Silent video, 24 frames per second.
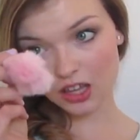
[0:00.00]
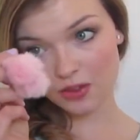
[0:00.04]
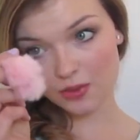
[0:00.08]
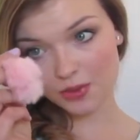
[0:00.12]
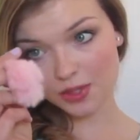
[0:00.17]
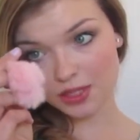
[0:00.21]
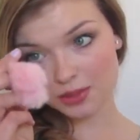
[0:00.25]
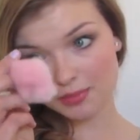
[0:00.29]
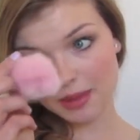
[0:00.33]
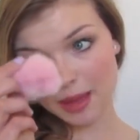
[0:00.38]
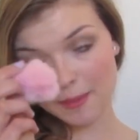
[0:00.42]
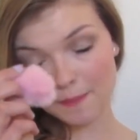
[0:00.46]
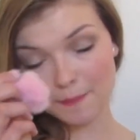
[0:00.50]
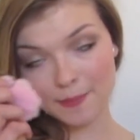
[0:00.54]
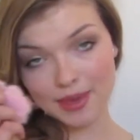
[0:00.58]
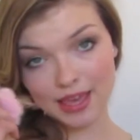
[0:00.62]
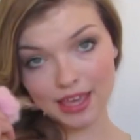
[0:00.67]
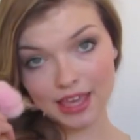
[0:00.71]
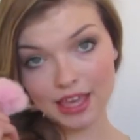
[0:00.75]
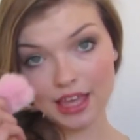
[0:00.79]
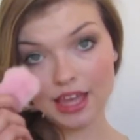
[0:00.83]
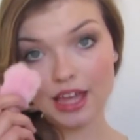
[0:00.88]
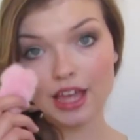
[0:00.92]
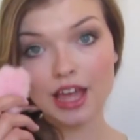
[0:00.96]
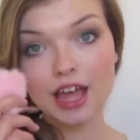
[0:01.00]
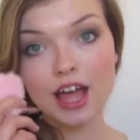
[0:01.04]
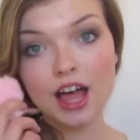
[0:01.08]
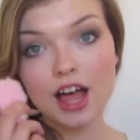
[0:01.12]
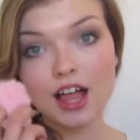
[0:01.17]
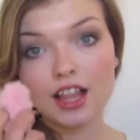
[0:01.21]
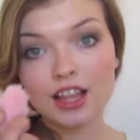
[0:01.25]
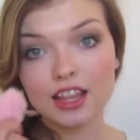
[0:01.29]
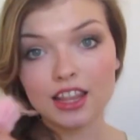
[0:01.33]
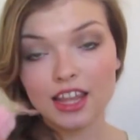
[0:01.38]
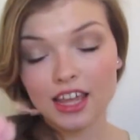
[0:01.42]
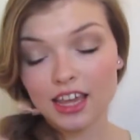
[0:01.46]
It was my pink
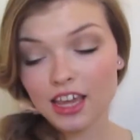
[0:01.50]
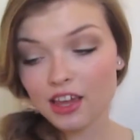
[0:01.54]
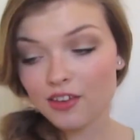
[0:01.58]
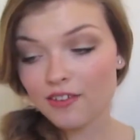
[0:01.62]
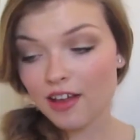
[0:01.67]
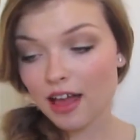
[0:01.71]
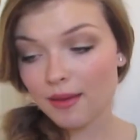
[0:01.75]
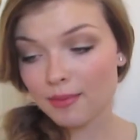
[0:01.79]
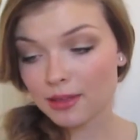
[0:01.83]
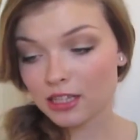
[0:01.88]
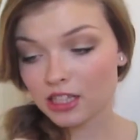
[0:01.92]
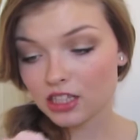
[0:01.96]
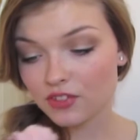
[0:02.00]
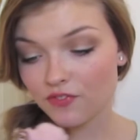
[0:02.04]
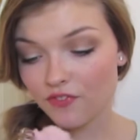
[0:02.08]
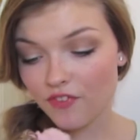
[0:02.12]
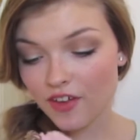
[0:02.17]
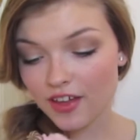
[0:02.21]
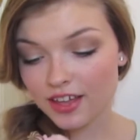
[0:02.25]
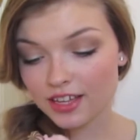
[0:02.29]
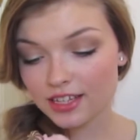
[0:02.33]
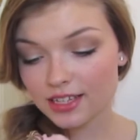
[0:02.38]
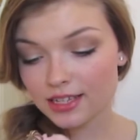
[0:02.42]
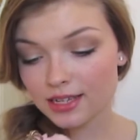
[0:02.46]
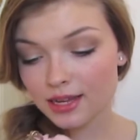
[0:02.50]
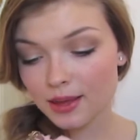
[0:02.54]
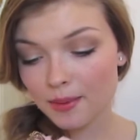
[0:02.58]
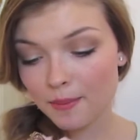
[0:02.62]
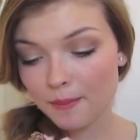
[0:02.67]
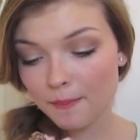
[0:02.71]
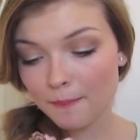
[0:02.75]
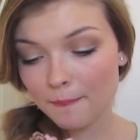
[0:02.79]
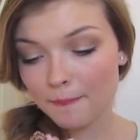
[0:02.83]
Lucky Rabbit's foot,